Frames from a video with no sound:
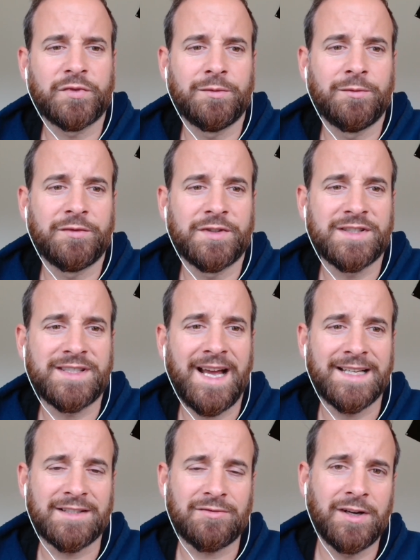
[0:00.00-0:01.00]
of the
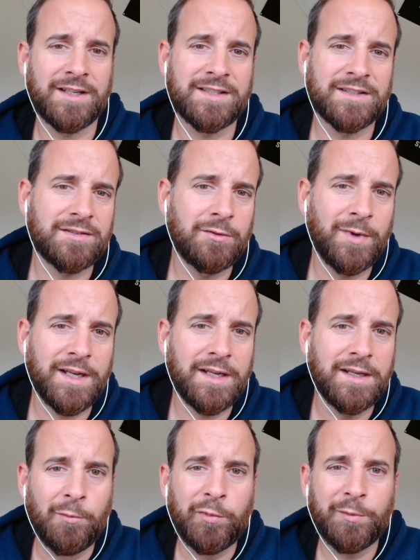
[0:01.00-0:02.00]
stats, right? There's so many
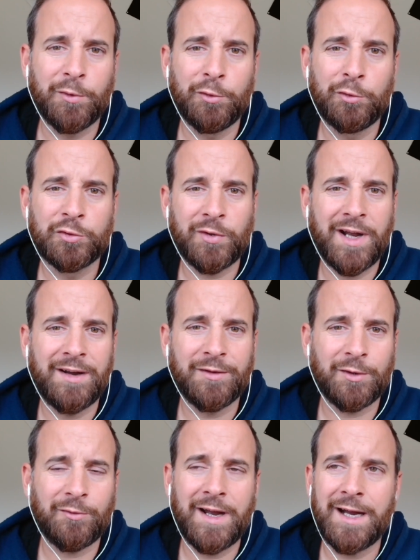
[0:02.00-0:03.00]
people who travel
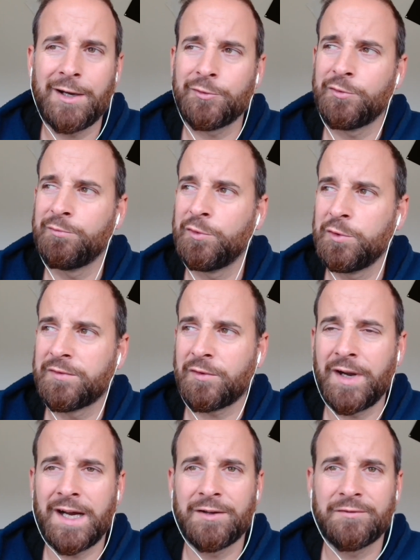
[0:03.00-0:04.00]
around, who move
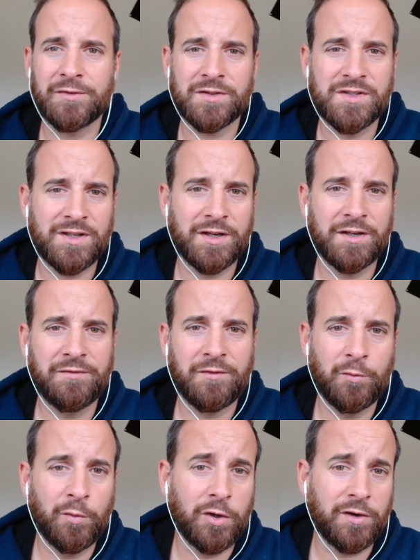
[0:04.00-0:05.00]
around for study,
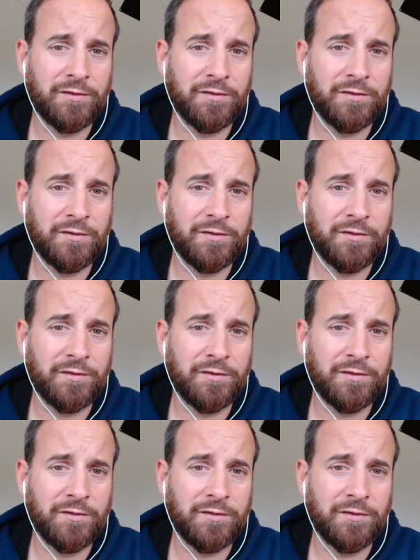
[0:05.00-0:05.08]
for work,